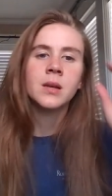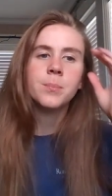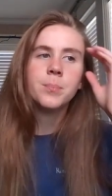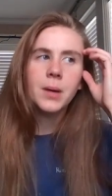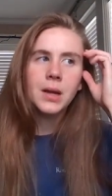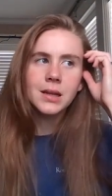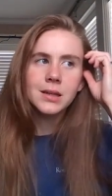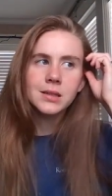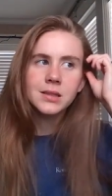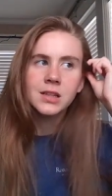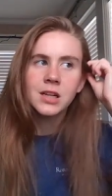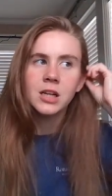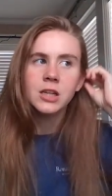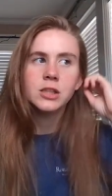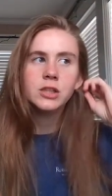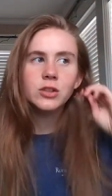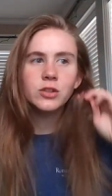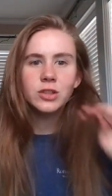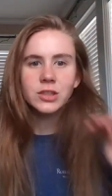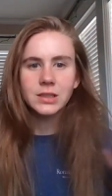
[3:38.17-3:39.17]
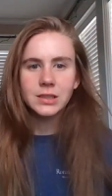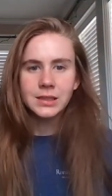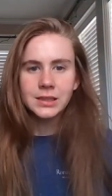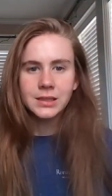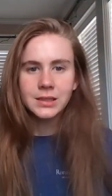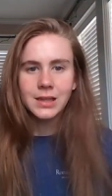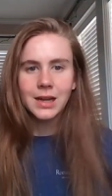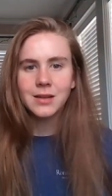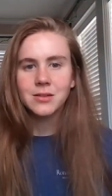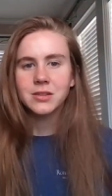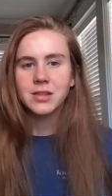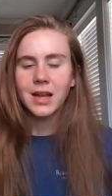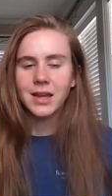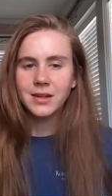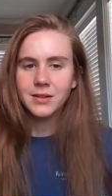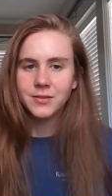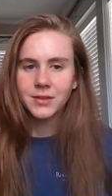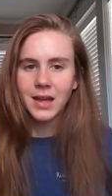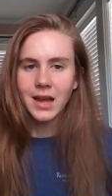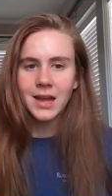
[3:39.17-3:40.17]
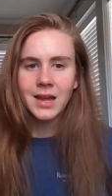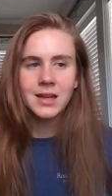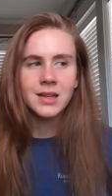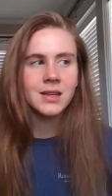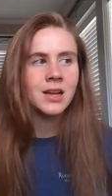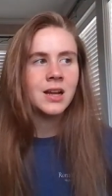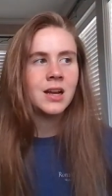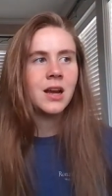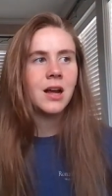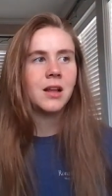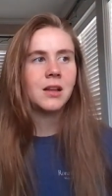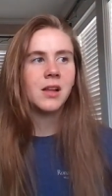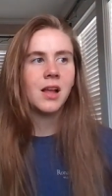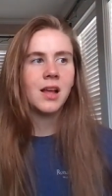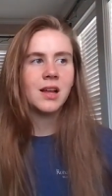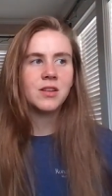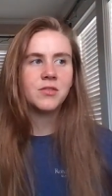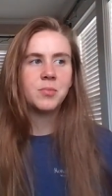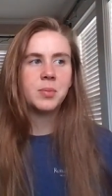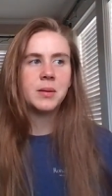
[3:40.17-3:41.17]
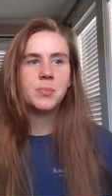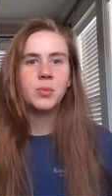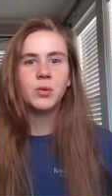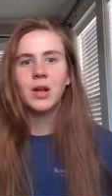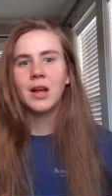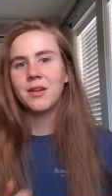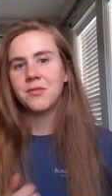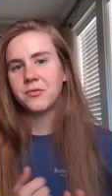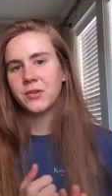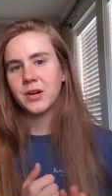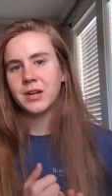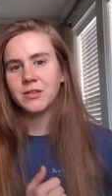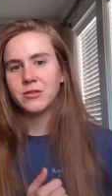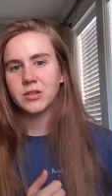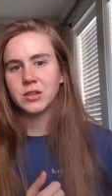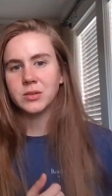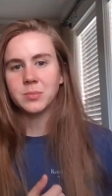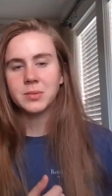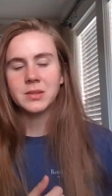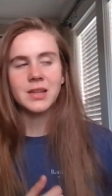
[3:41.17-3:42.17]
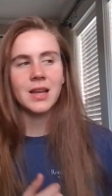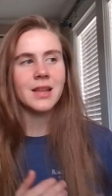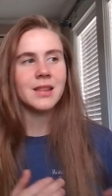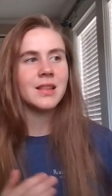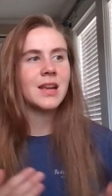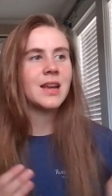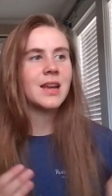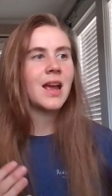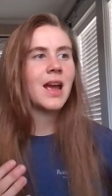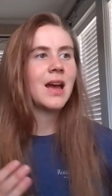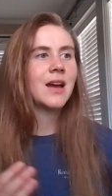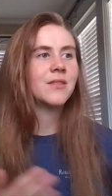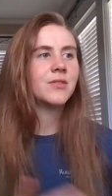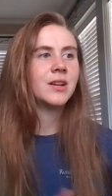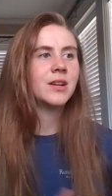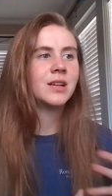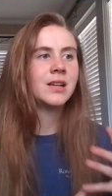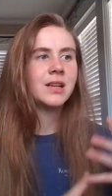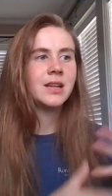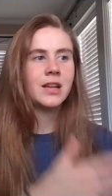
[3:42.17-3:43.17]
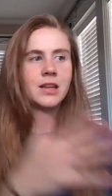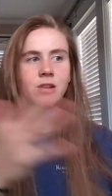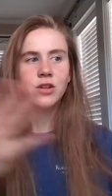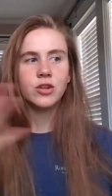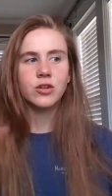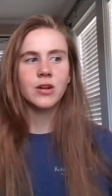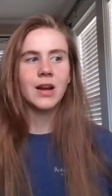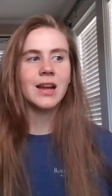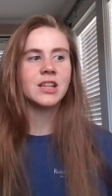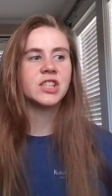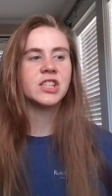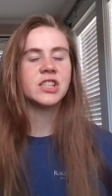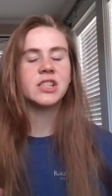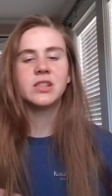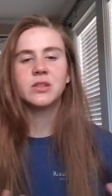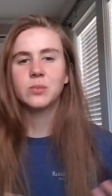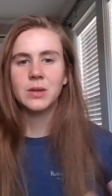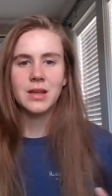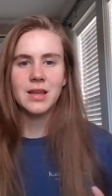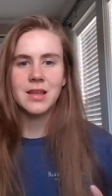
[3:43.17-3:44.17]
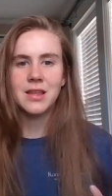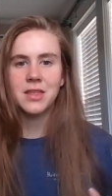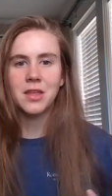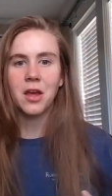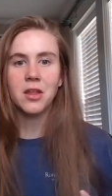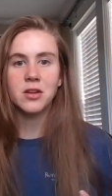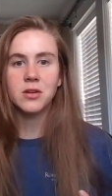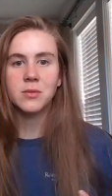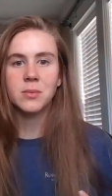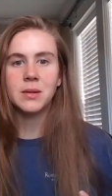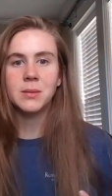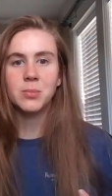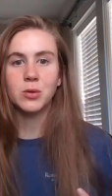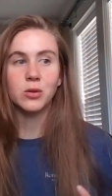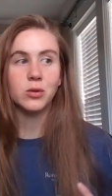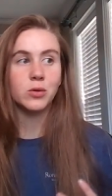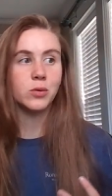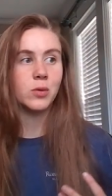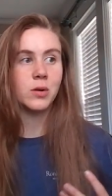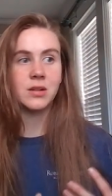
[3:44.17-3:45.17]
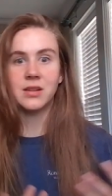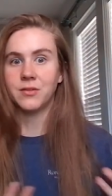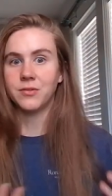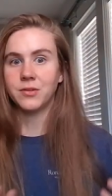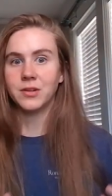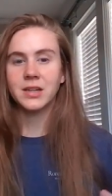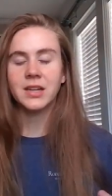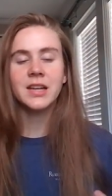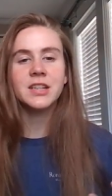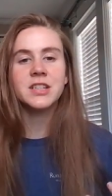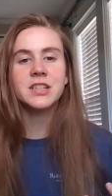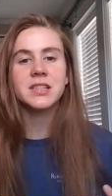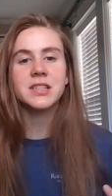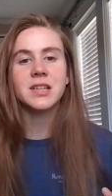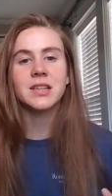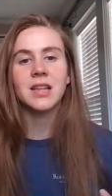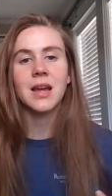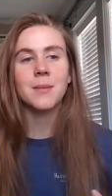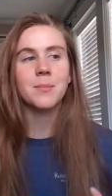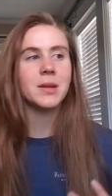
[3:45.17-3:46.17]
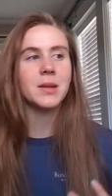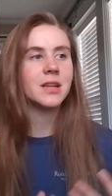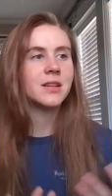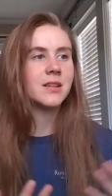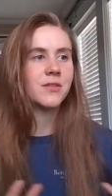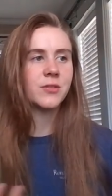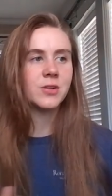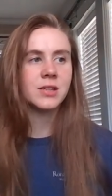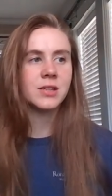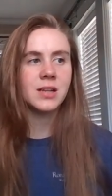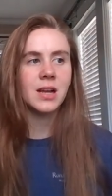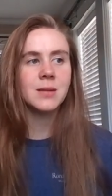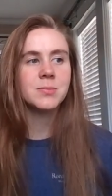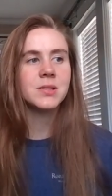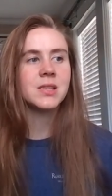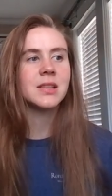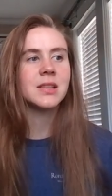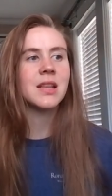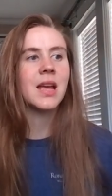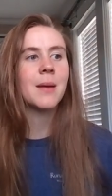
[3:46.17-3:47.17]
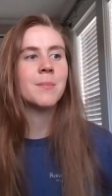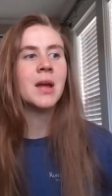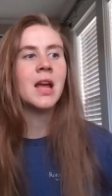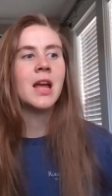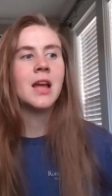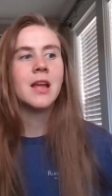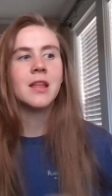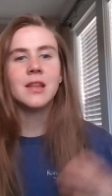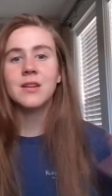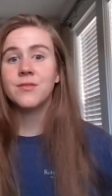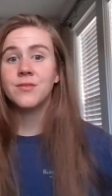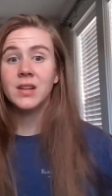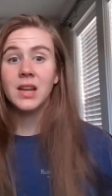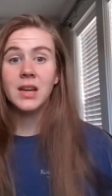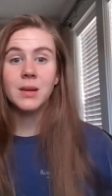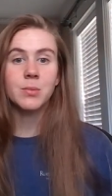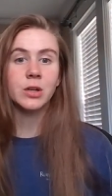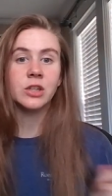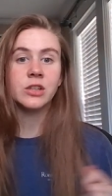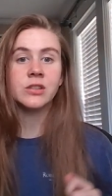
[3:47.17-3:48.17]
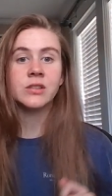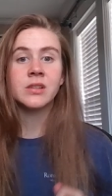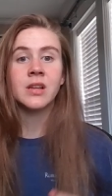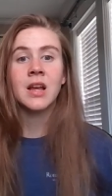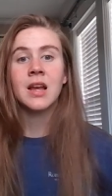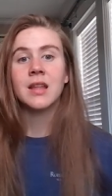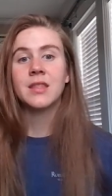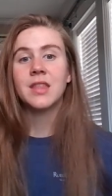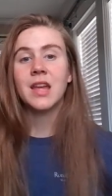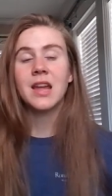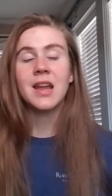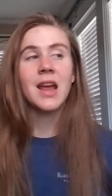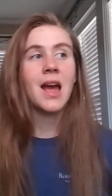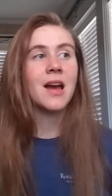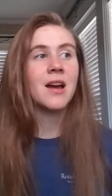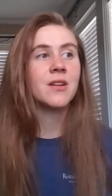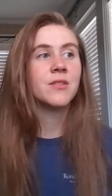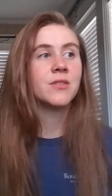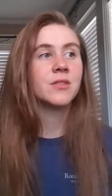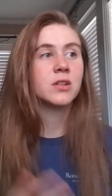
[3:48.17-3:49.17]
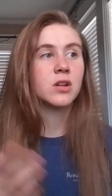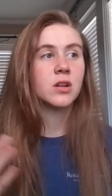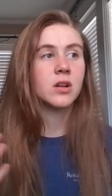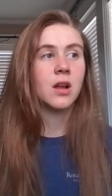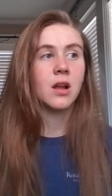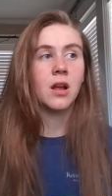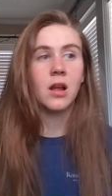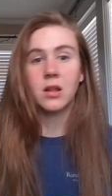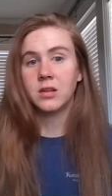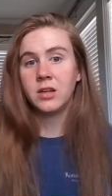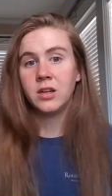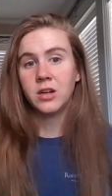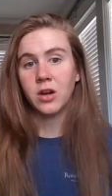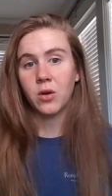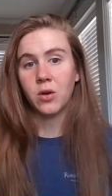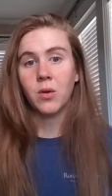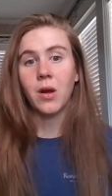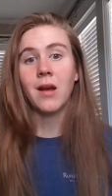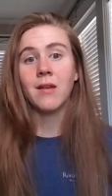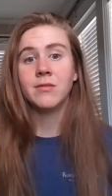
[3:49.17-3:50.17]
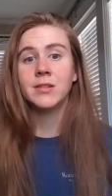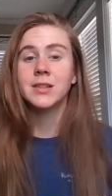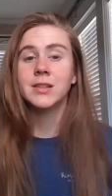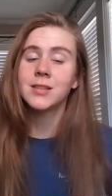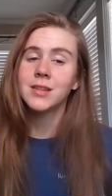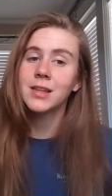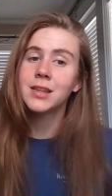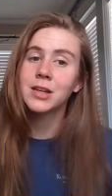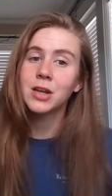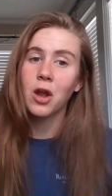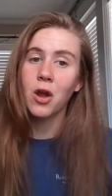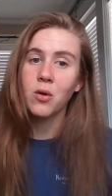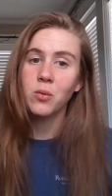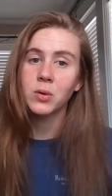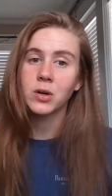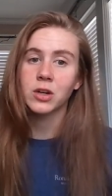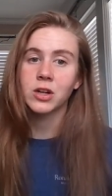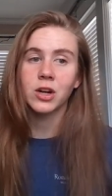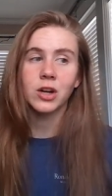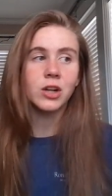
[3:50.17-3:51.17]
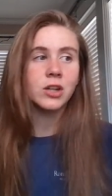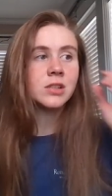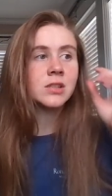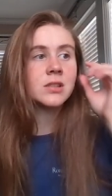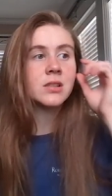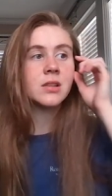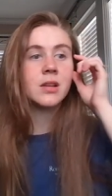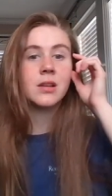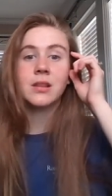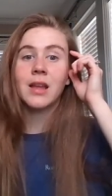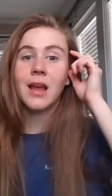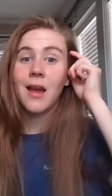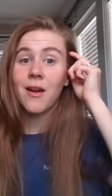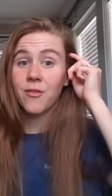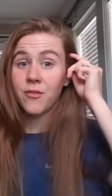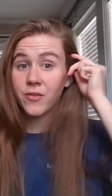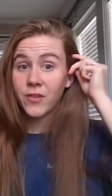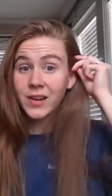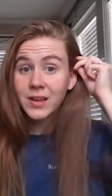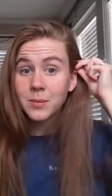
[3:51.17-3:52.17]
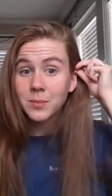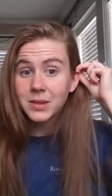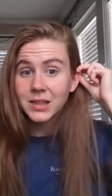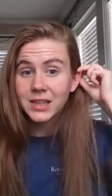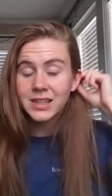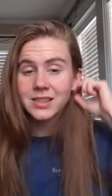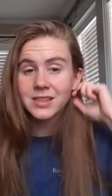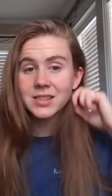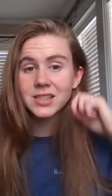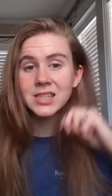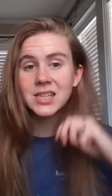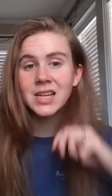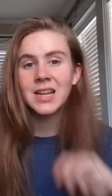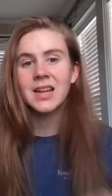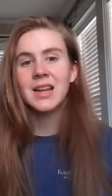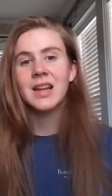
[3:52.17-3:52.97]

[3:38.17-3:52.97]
But usually outside of that a lot of people have friend groups and they have interactions with other people who are different ages in them and different types in them they have neighbors they have you know obviously the coworkers they have families